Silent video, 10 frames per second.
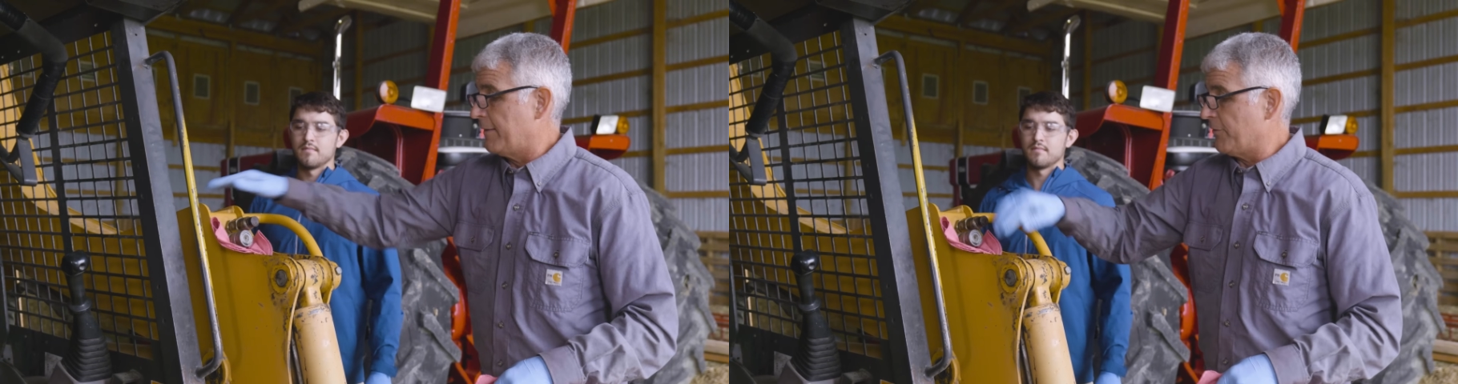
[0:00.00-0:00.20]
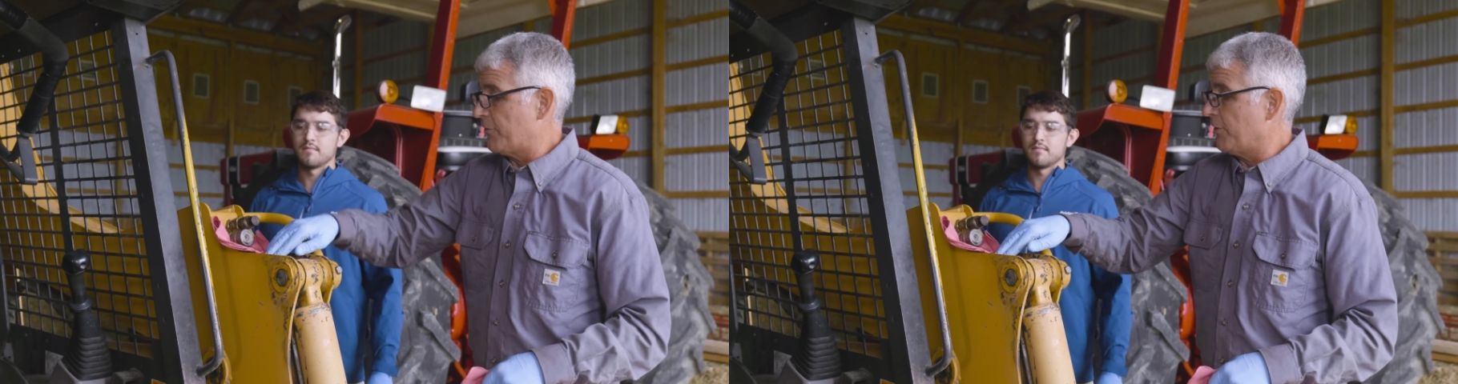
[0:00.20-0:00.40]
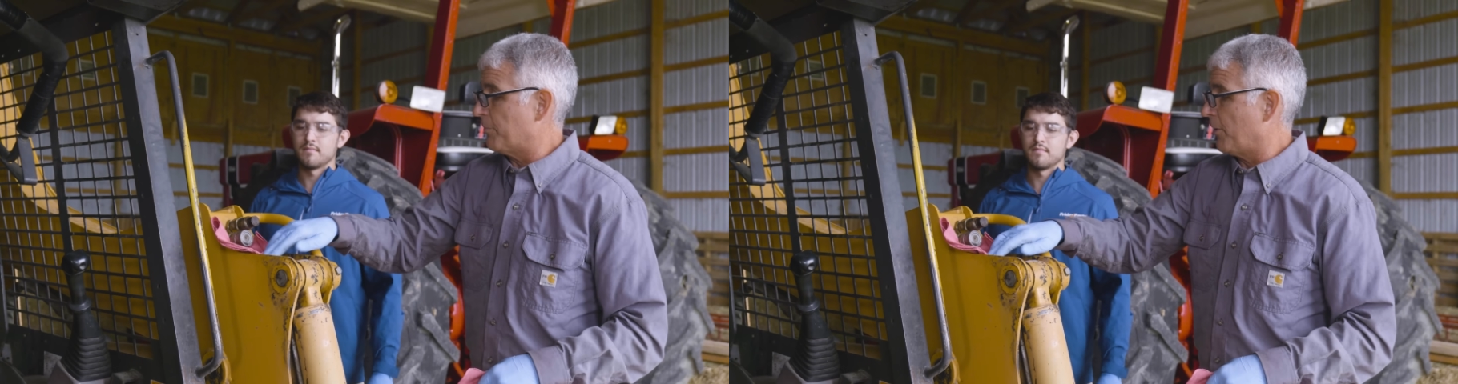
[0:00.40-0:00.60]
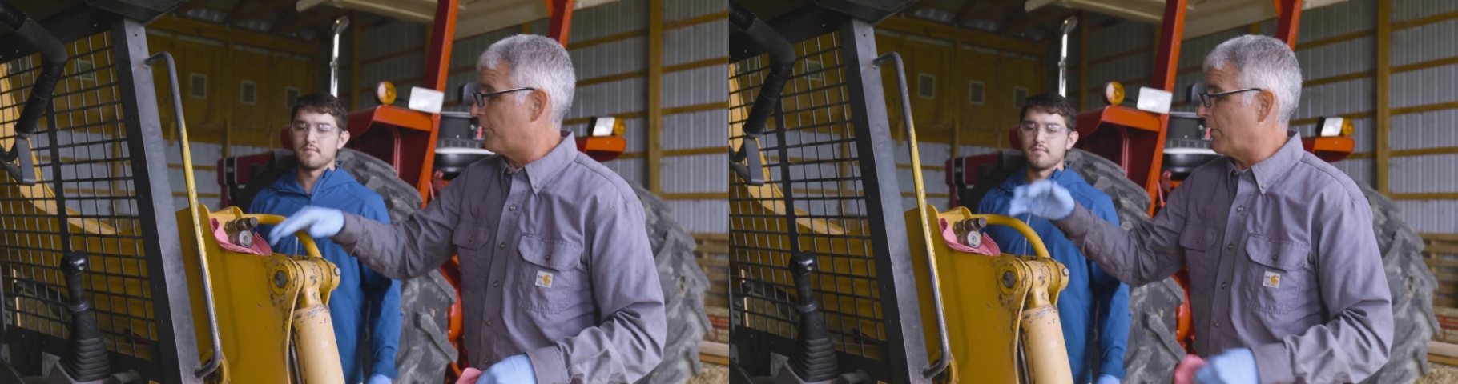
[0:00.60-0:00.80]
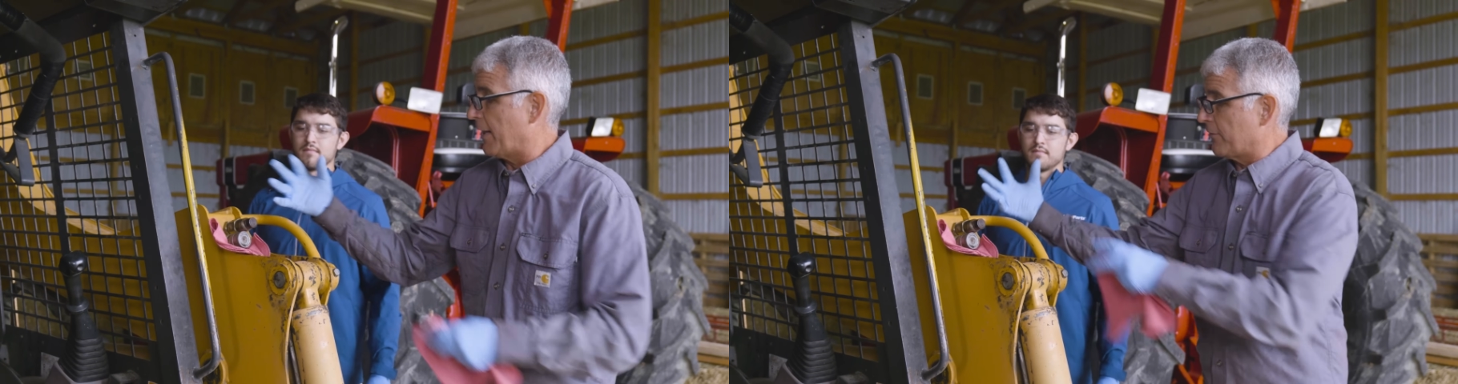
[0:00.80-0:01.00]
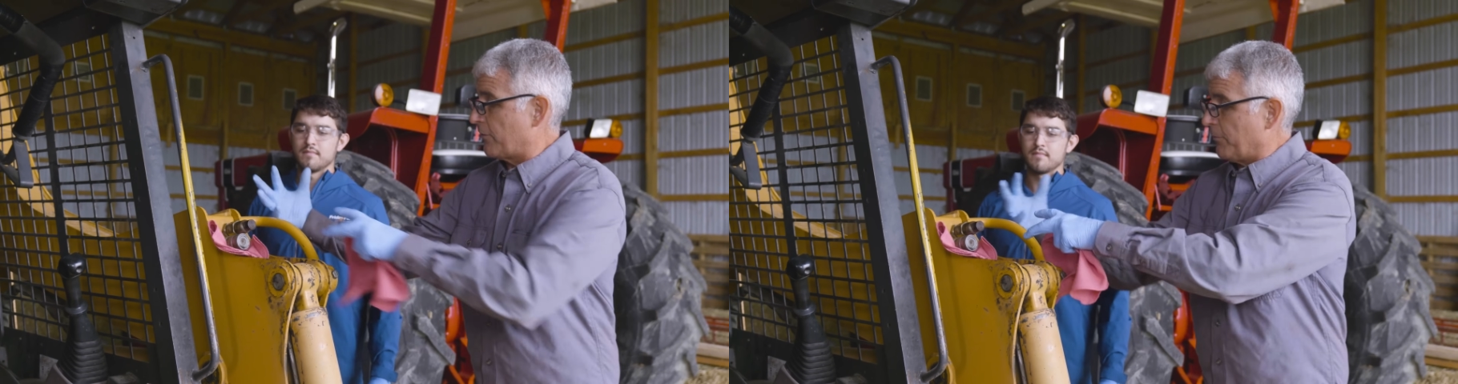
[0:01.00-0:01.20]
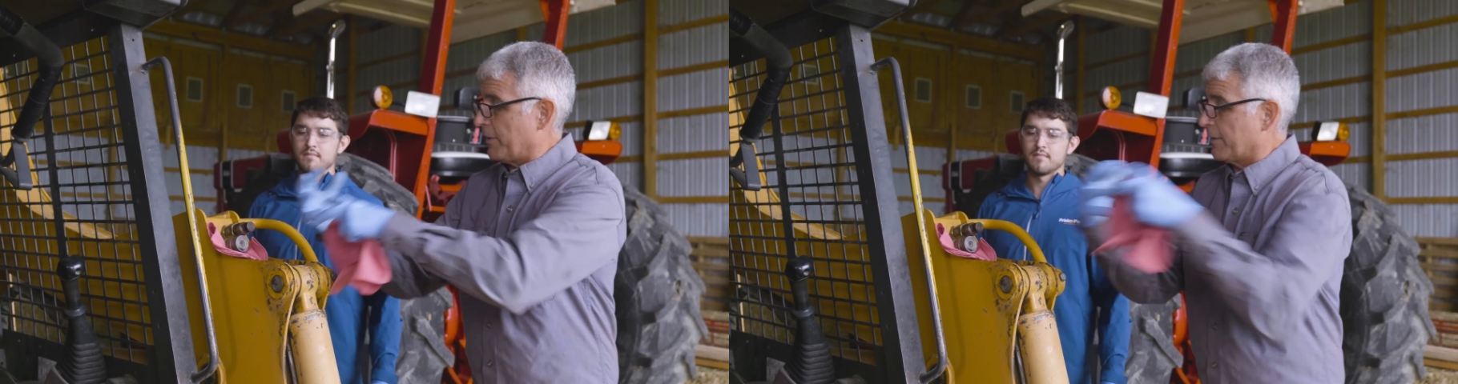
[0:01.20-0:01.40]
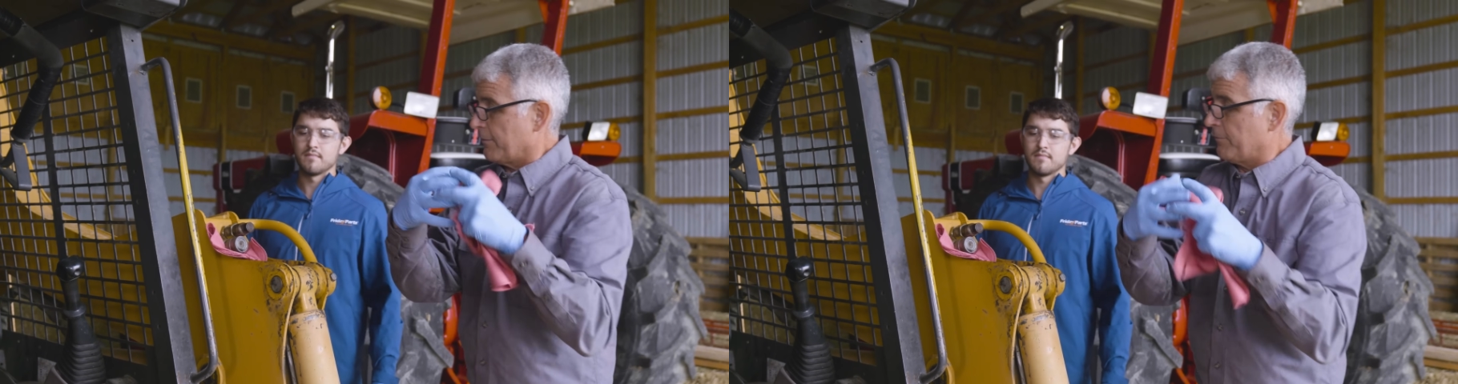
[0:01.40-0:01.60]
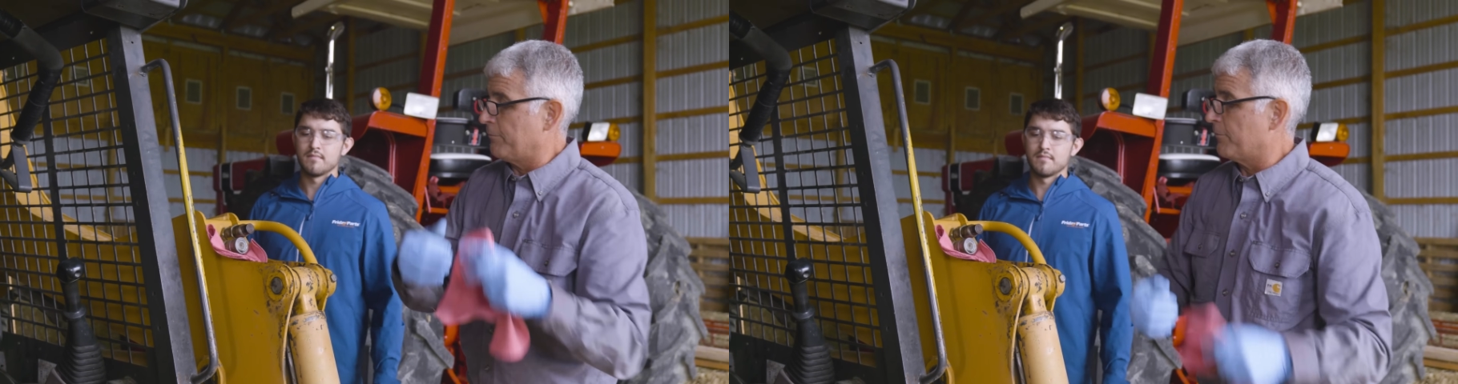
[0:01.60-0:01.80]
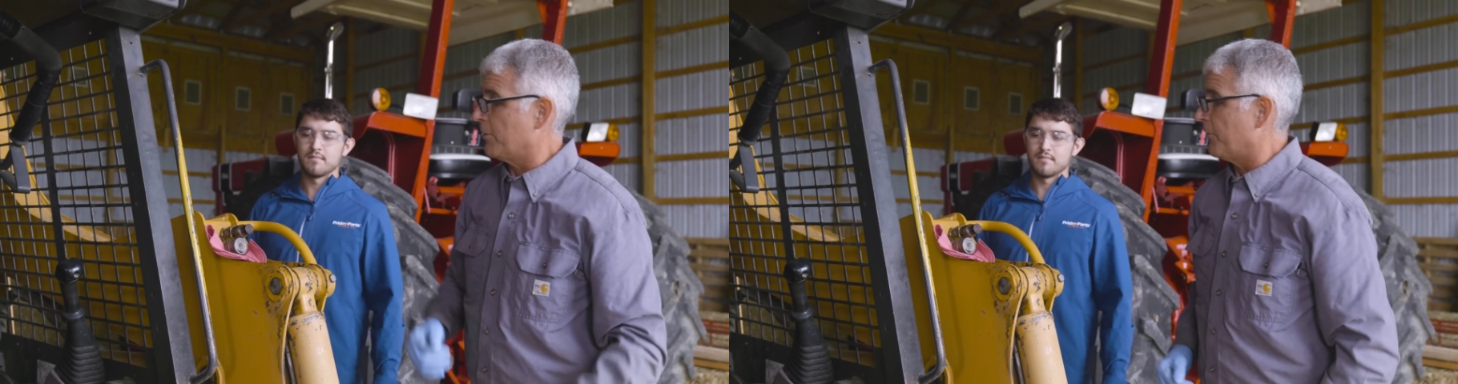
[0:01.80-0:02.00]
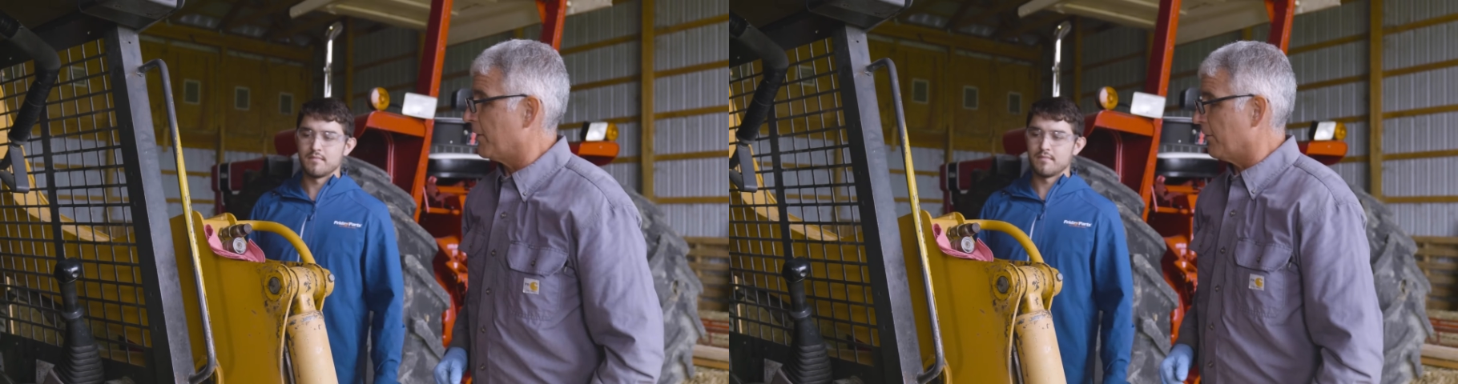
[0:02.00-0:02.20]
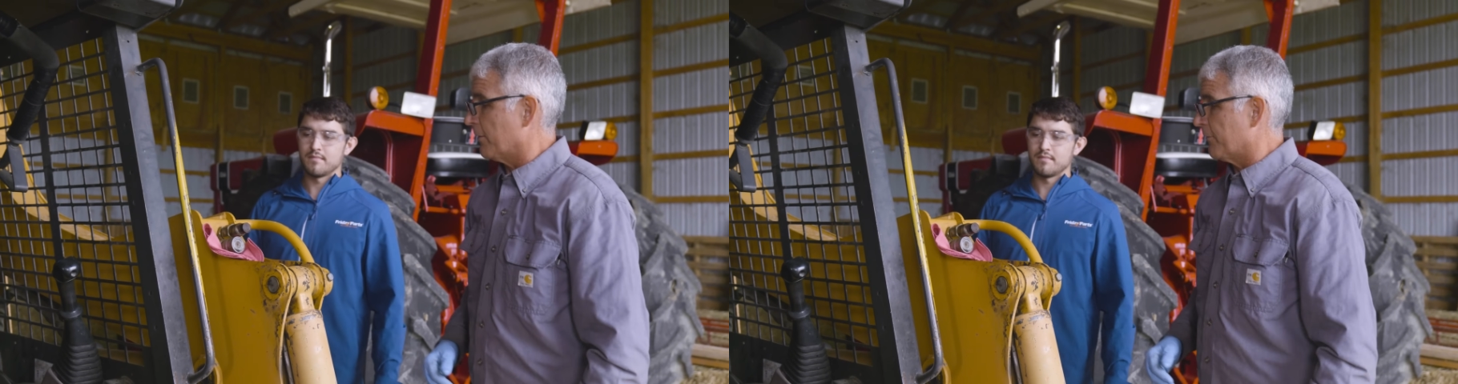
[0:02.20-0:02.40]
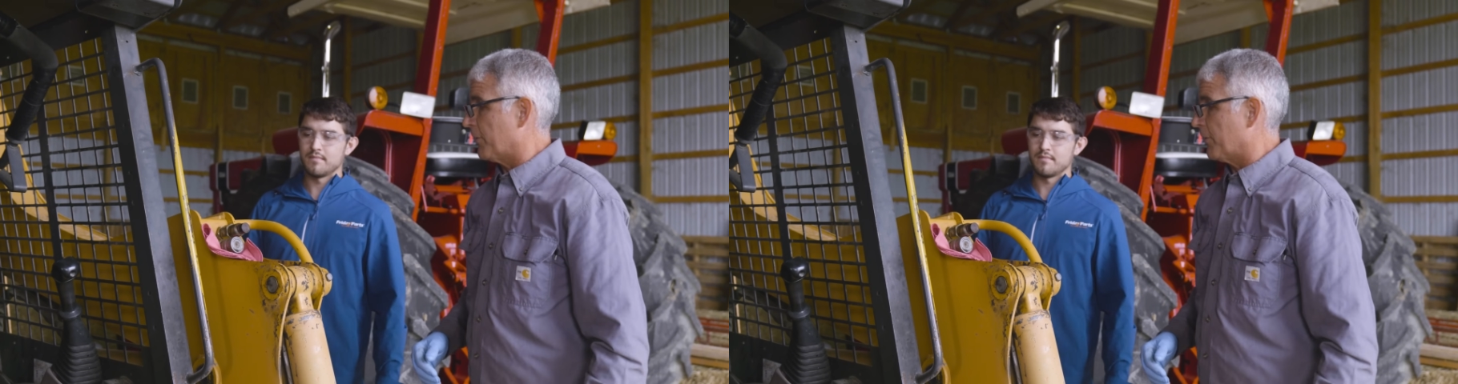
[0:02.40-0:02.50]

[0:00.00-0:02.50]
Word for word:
Speaker 1: these two bolts out so we can move the unit